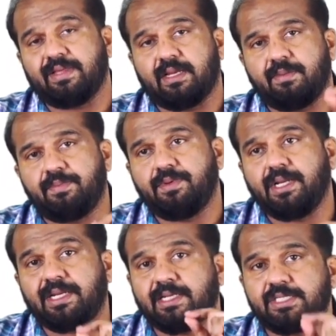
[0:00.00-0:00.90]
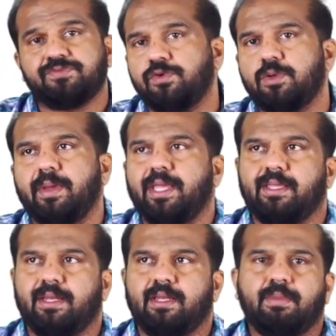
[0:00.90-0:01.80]
therapeutic tests for
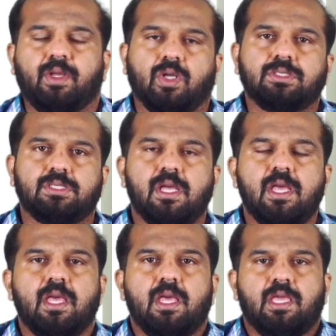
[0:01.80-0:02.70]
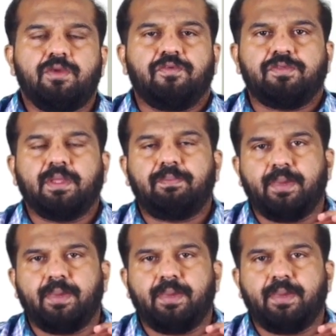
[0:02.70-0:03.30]
migraine, because if the